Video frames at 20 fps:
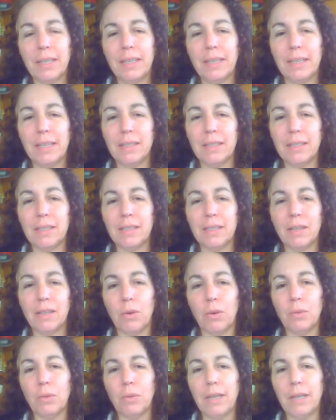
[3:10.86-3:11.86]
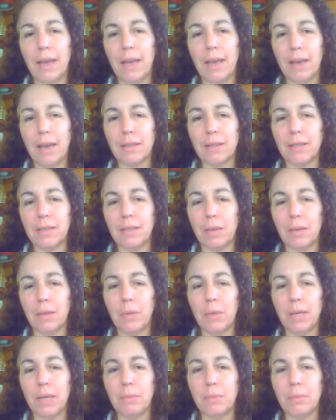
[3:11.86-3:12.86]
It's the only act that
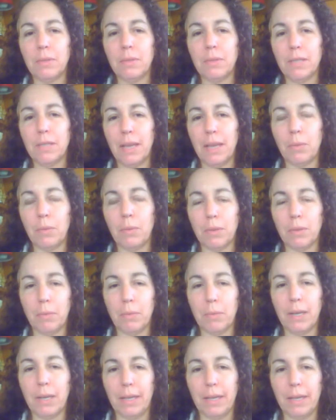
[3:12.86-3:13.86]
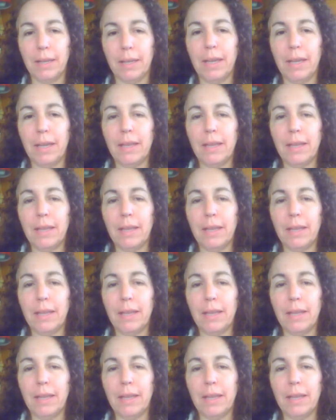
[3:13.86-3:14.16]
we can take with money